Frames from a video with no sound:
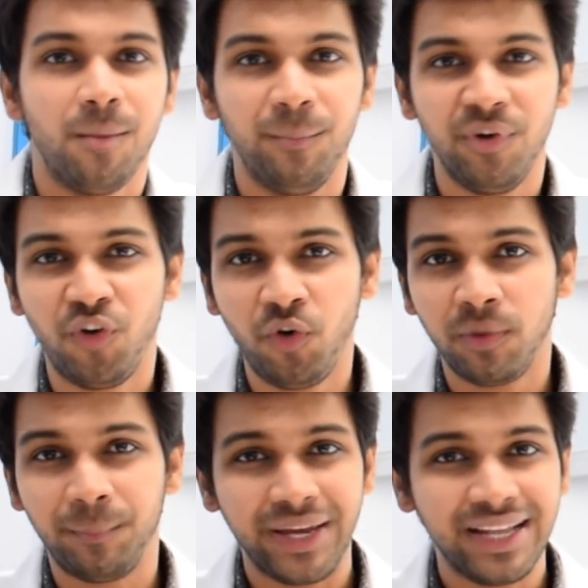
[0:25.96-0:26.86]
Before
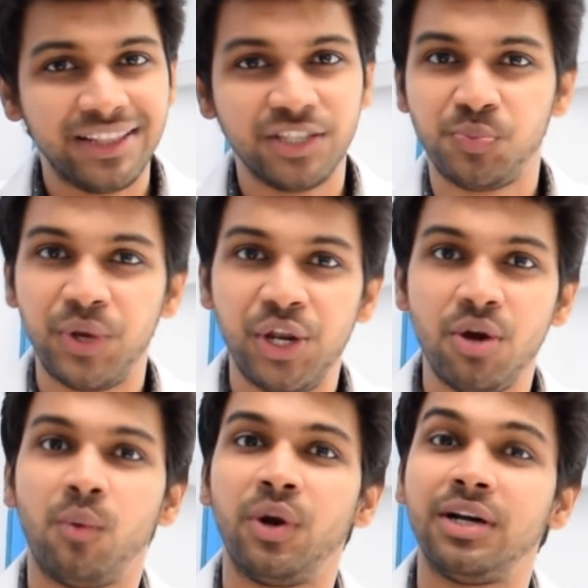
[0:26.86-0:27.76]
we begin this
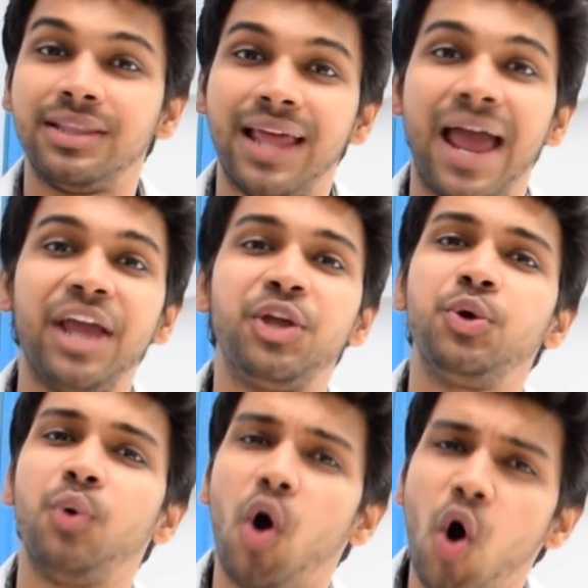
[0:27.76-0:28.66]
video, I want to thank
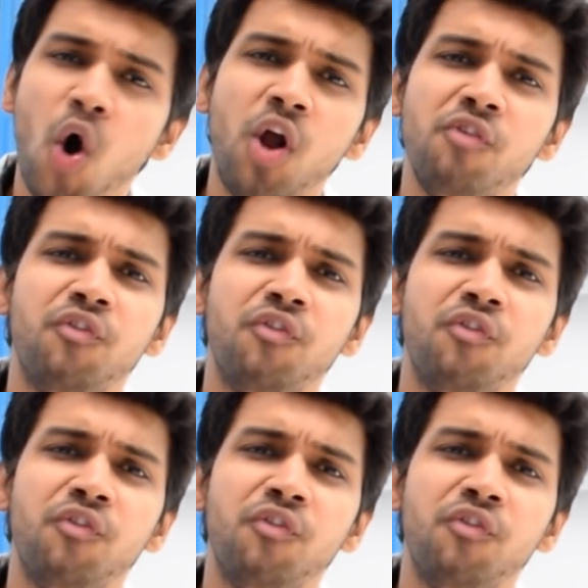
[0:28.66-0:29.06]
you all